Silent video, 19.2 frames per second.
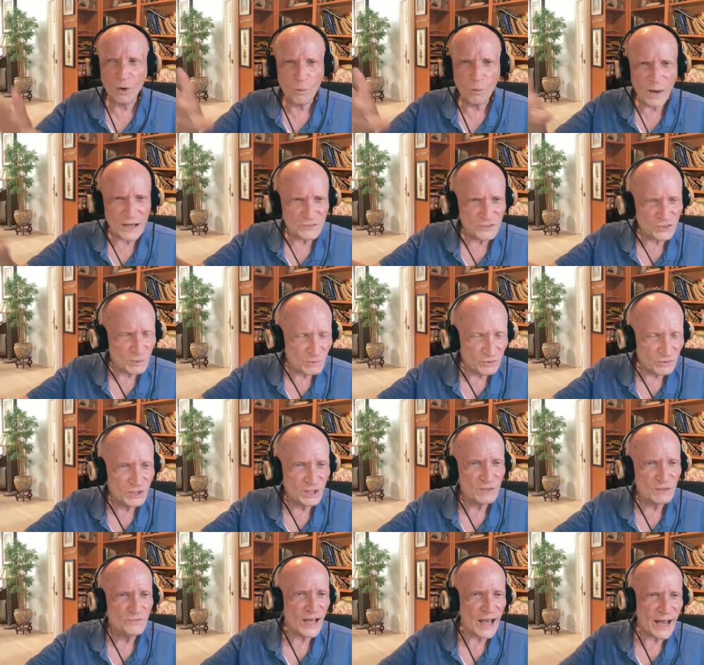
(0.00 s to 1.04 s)
go watch some
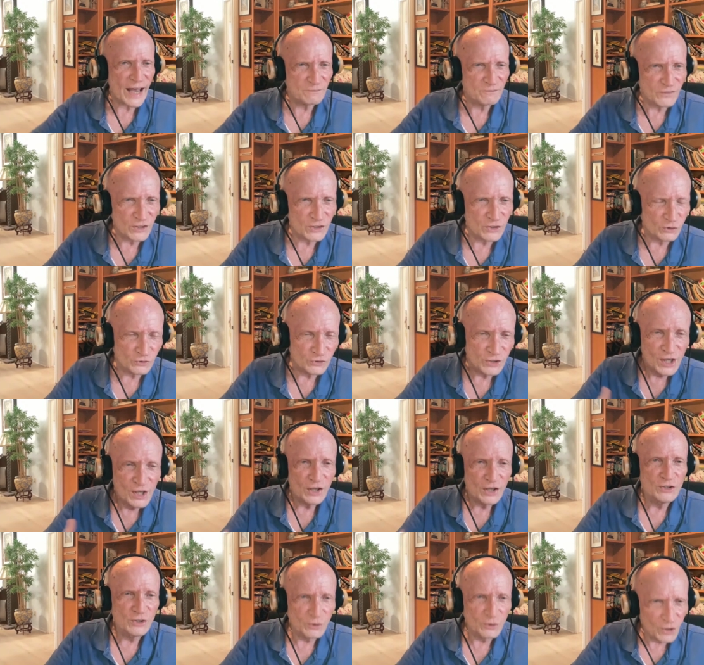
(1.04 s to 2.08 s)
Steve Gadd videos
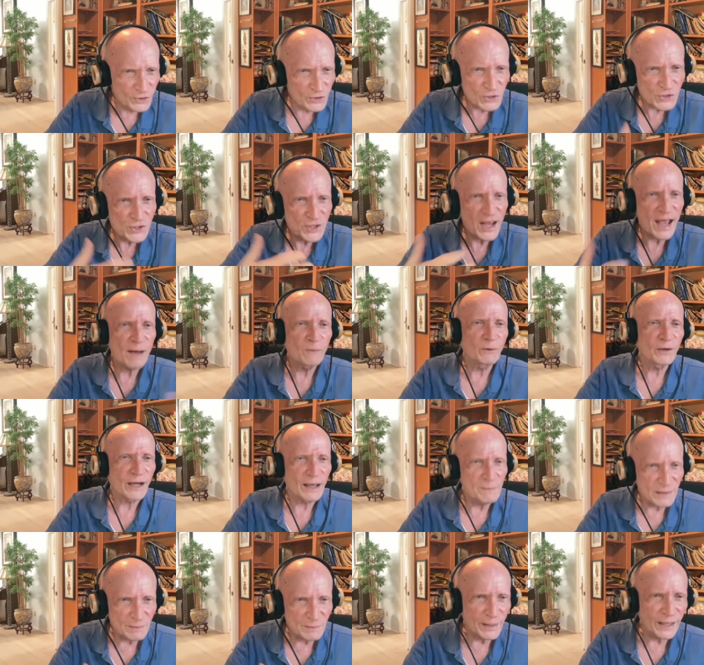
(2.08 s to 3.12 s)
and you'll understand
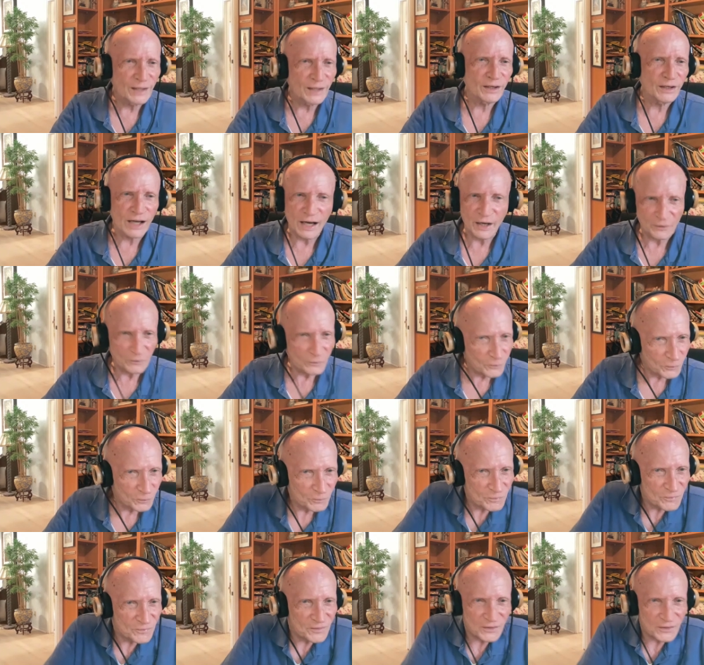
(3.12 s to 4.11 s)
what I mean by legato.